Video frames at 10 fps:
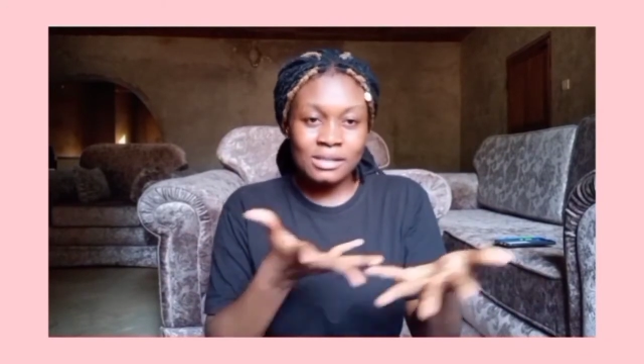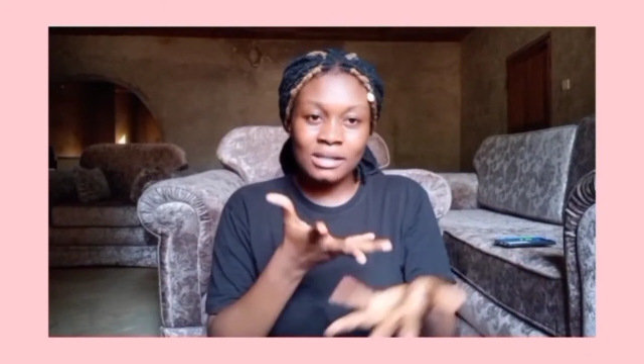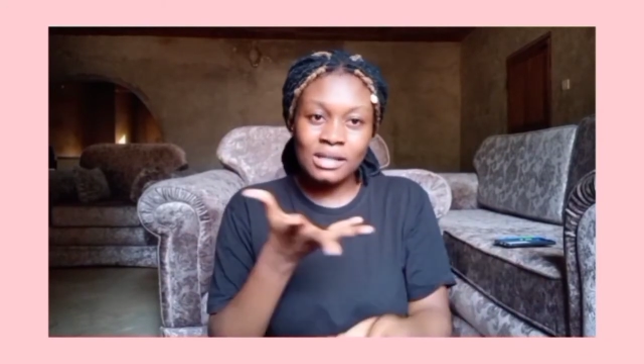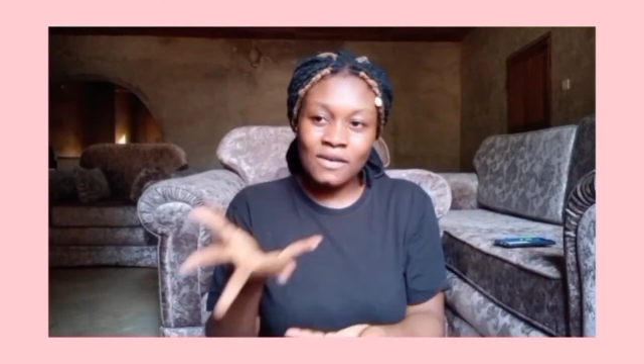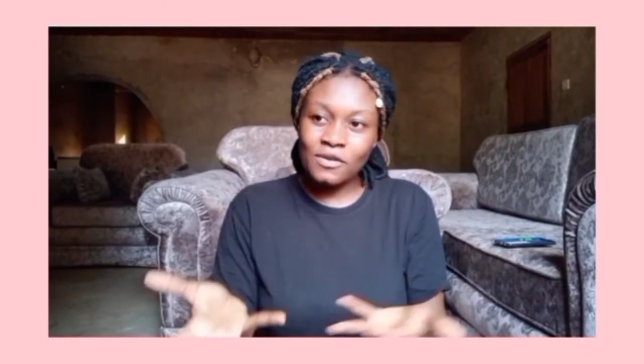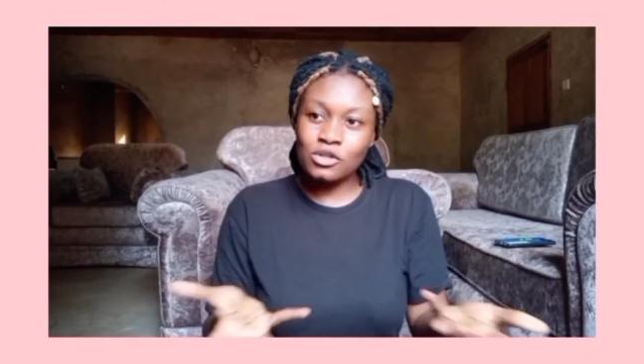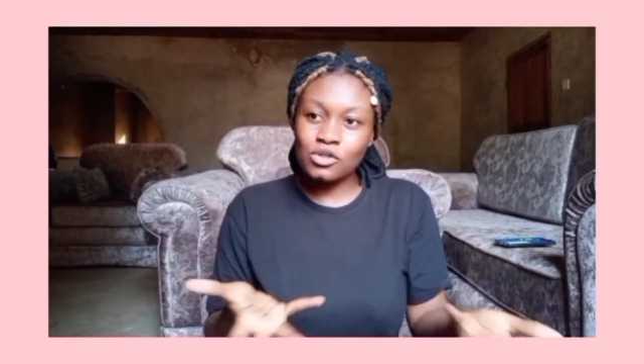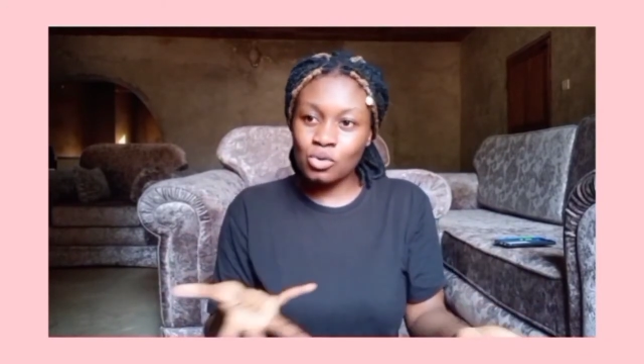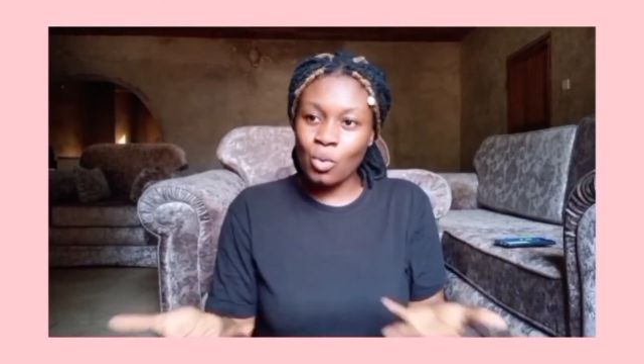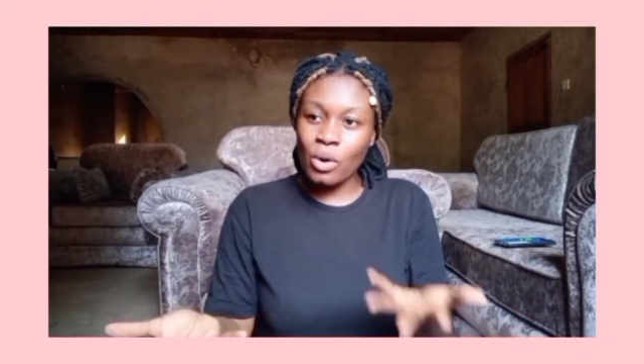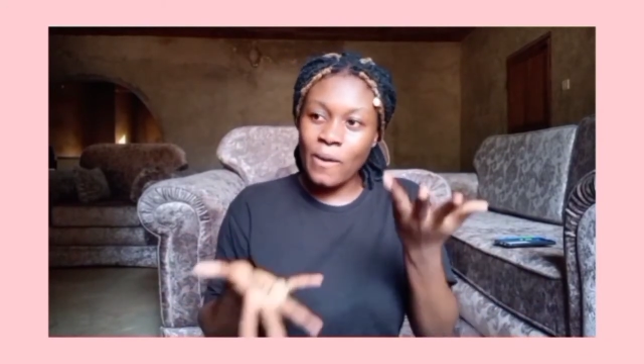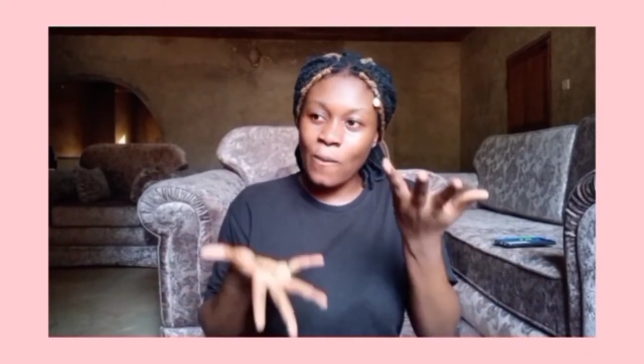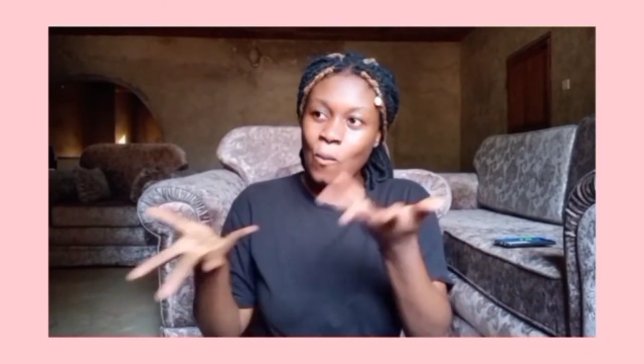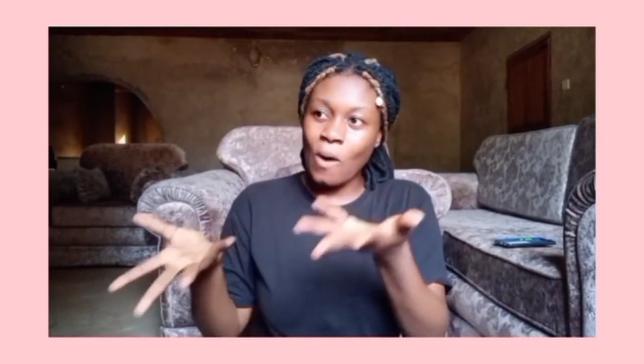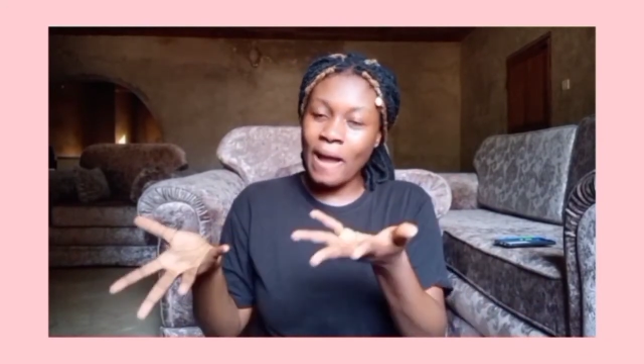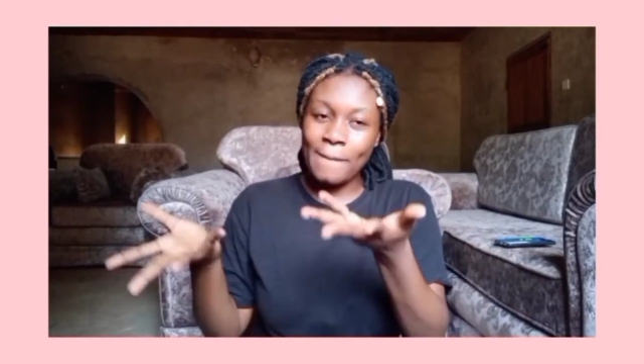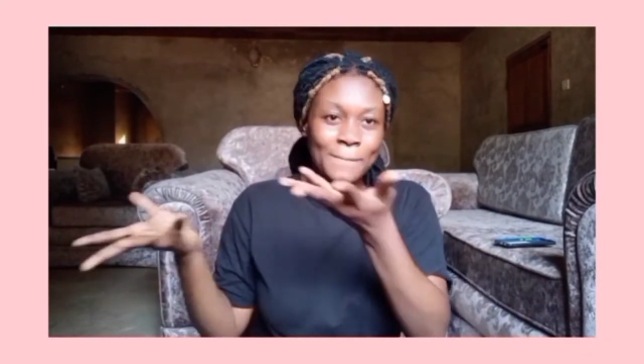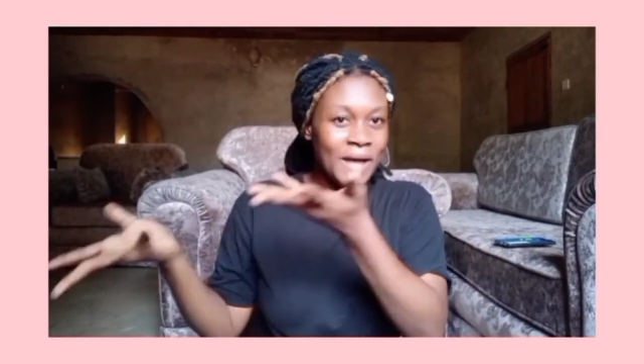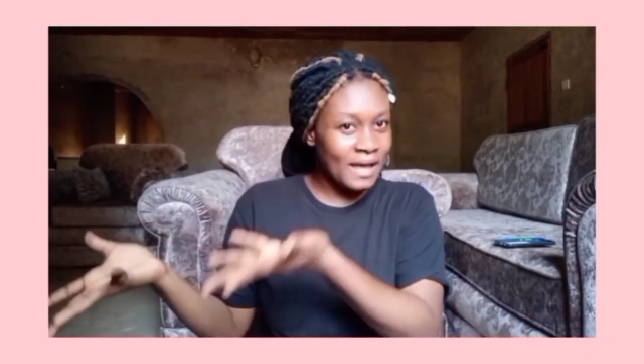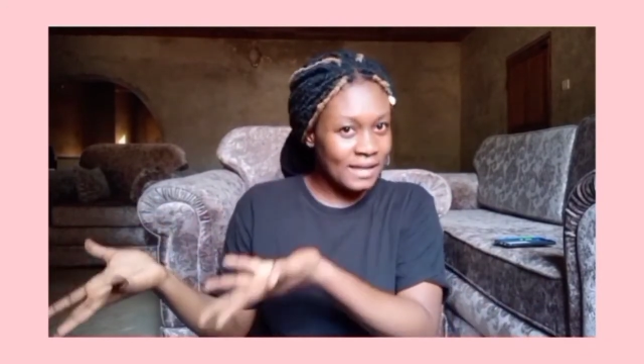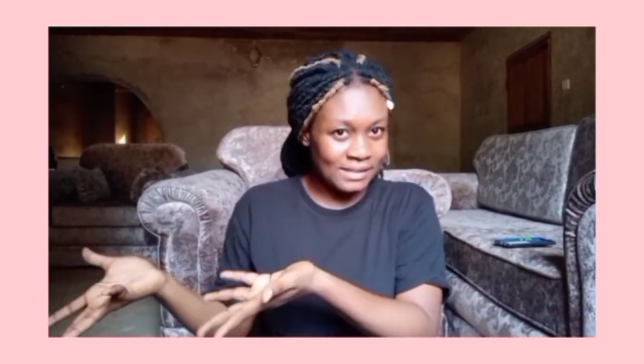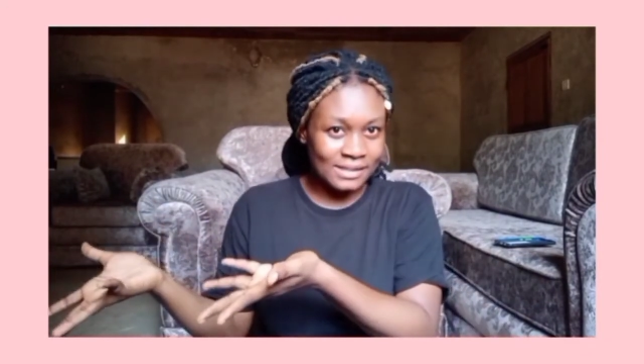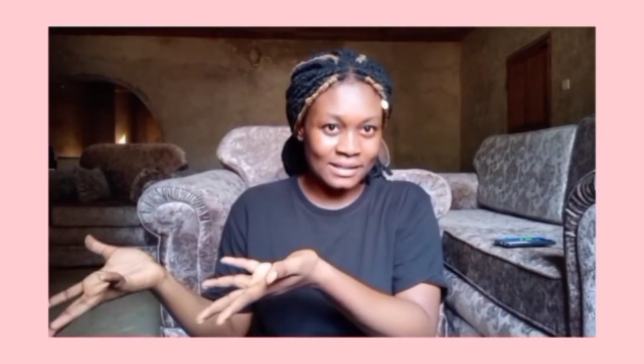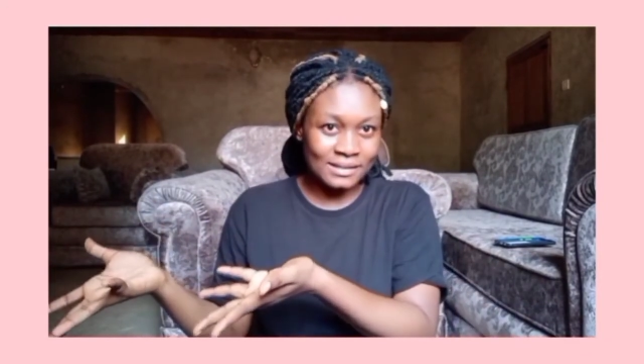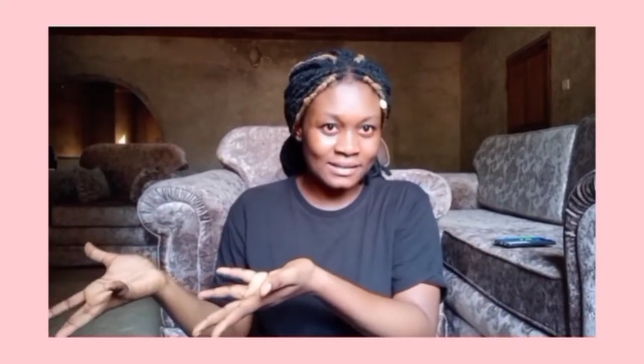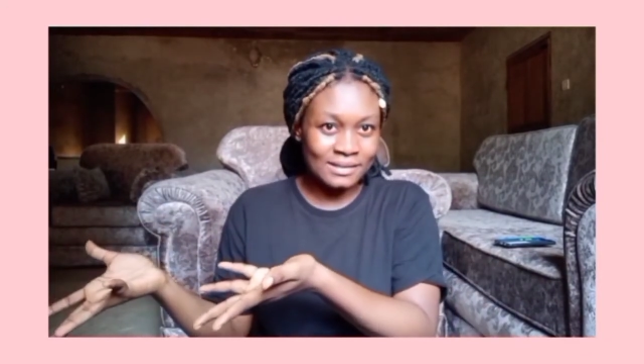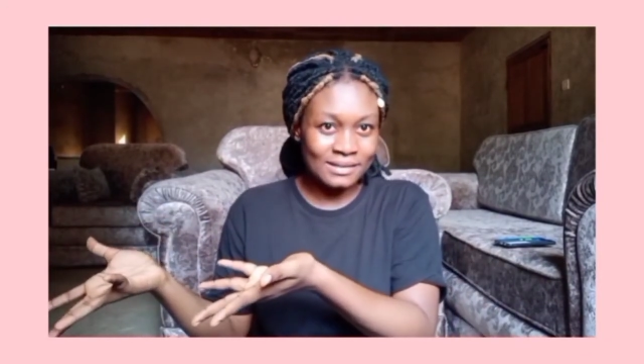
to give it to a white person.